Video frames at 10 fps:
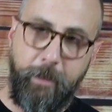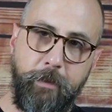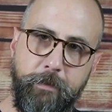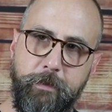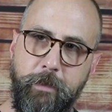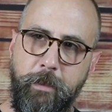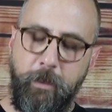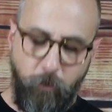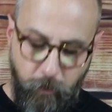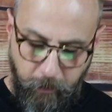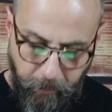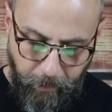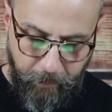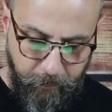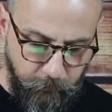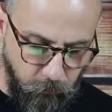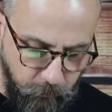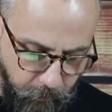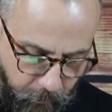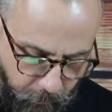us, who can guide us, who
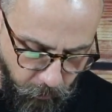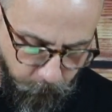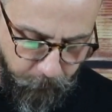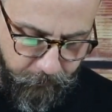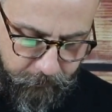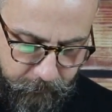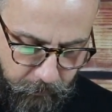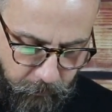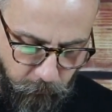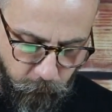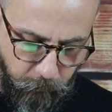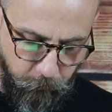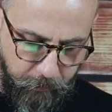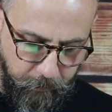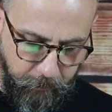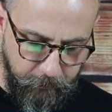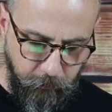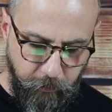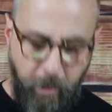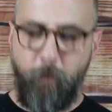can help us when we need it.
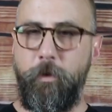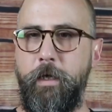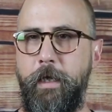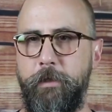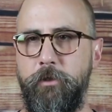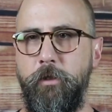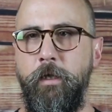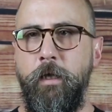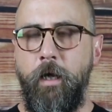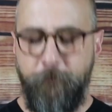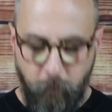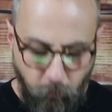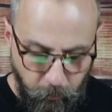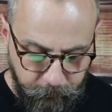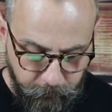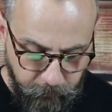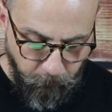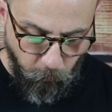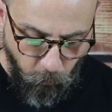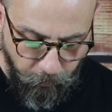So tonight we're going to answer a few questions.
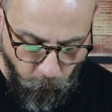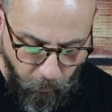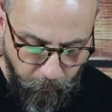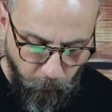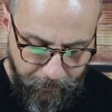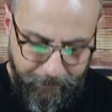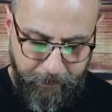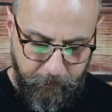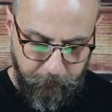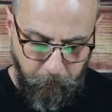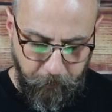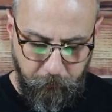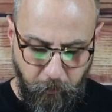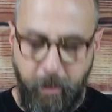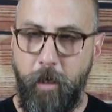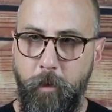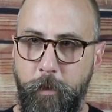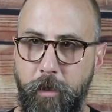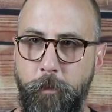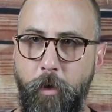Number one, why do I need a sponsor or
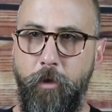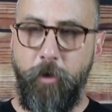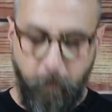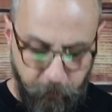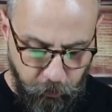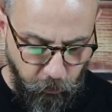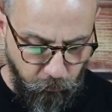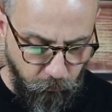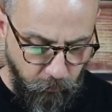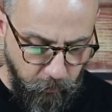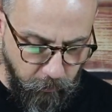accountability partner? Number two,